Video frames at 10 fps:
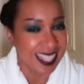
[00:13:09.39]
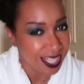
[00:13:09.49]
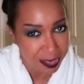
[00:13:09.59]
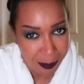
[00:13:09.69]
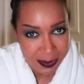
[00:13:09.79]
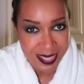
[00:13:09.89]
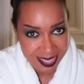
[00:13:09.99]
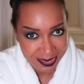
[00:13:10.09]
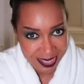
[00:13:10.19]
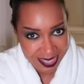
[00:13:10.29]
I actually posted
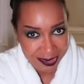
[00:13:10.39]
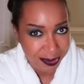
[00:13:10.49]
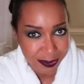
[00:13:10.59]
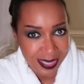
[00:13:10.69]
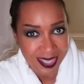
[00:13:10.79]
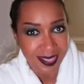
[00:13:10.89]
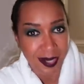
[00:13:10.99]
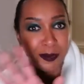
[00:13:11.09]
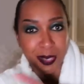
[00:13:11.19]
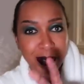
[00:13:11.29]
this on TikTok already.
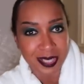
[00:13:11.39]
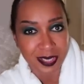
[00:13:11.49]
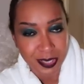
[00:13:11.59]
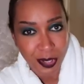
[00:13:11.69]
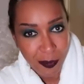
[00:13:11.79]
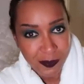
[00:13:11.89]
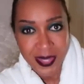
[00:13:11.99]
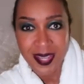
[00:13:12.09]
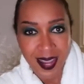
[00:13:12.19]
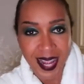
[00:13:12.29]
Like when I went to the shop,
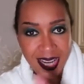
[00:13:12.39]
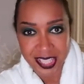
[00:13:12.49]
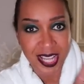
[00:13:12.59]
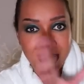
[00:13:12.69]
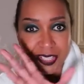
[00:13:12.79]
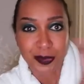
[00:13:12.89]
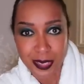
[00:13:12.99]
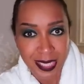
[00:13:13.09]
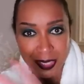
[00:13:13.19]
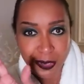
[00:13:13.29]
I actually had to do a
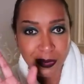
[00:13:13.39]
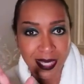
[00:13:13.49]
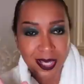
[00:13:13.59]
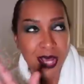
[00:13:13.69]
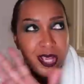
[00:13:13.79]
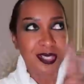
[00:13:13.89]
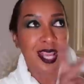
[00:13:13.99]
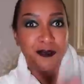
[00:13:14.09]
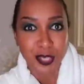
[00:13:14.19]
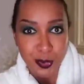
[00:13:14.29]
TikTok, like, because I
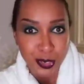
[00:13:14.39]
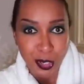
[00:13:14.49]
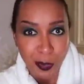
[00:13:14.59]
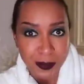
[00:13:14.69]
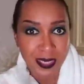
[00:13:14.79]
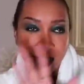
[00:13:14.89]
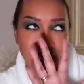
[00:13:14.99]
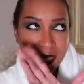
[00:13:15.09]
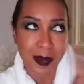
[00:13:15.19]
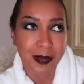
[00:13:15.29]
have two shops and they're
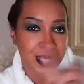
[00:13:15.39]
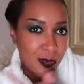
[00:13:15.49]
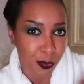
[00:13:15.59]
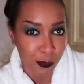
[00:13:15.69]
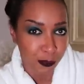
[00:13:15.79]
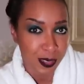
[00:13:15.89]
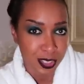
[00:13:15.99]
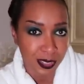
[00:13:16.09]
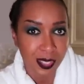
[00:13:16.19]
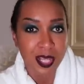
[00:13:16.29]
like 10 minutes a walk from each
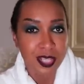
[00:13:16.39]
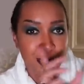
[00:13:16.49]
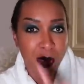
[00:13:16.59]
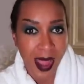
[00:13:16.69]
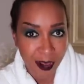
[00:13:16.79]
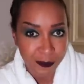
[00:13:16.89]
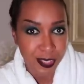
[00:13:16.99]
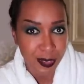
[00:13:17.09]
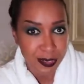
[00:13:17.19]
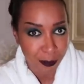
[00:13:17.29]
other. So you have to
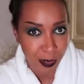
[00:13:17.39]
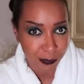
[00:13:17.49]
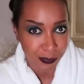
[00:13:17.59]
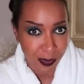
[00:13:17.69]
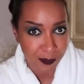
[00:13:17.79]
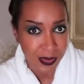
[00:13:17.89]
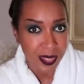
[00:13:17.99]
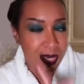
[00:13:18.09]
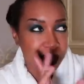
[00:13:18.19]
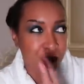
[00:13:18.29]
go to both of them.
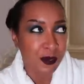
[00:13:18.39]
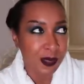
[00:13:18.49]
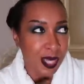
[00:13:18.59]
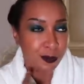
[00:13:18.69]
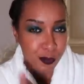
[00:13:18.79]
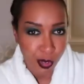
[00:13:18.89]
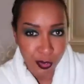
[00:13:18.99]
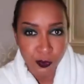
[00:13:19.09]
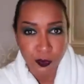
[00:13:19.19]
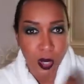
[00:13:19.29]
They're very like rock
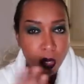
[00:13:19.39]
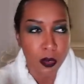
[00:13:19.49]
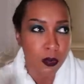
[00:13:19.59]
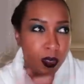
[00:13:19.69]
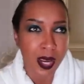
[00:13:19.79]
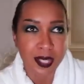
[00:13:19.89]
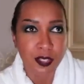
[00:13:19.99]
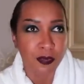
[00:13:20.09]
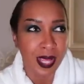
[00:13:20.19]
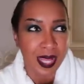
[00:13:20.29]
and roll kind
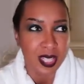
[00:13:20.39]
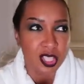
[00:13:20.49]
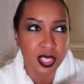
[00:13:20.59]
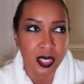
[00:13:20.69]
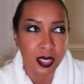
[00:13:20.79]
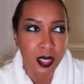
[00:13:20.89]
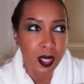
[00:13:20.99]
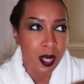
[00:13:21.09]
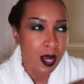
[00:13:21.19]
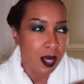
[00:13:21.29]
of edgy
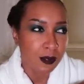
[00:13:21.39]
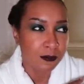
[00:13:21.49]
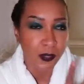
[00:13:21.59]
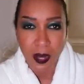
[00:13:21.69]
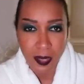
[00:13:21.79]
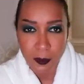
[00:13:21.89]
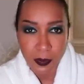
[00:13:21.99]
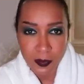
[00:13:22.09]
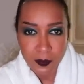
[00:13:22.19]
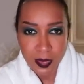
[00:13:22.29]
vibe,
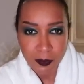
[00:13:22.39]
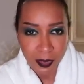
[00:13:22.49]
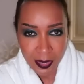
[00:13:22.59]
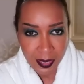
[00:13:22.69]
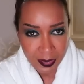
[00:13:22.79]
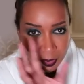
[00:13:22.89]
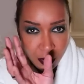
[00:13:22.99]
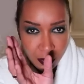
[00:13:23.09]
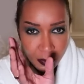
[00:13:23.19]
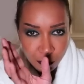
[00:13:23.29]
right?
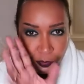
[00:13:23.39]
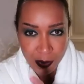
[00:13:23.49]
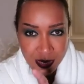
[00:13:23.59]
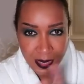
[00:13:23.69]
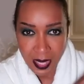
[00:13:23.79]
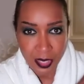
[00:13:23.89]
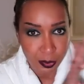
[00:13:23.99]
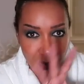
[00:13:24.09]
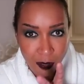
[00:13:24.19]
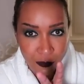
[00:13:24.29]
So if you're into that,
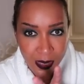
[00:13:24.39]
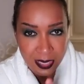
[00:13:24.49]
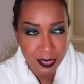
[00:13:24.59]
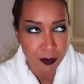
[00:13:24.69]
you'll love it.